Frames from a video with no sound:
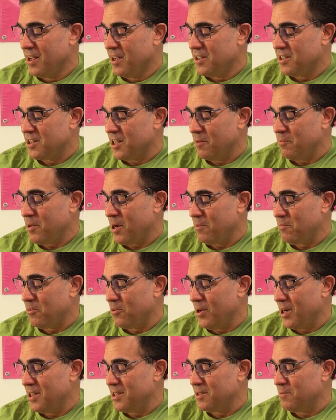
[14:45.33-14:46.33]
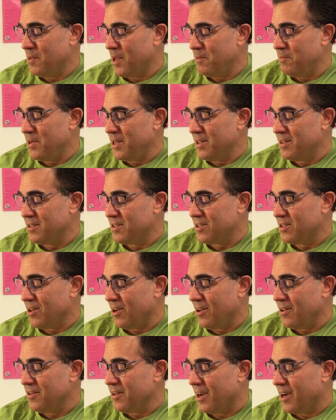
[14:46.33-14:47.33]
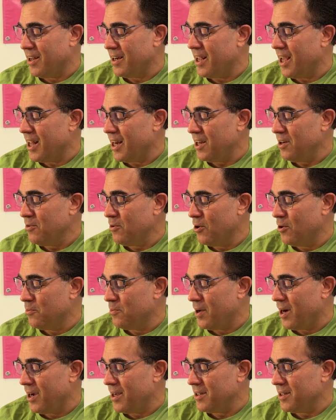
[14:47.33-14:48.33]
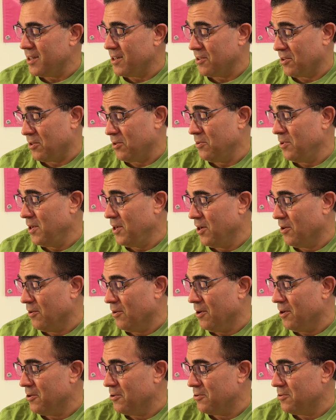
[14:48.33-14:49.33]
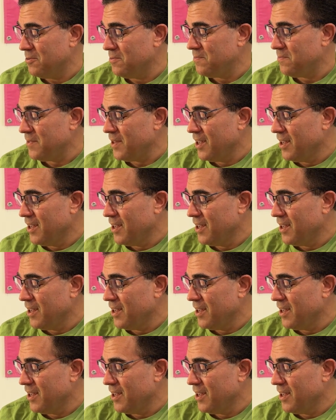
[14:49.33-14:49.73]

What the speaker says: Some upgrades may be installed on any robot, including your own.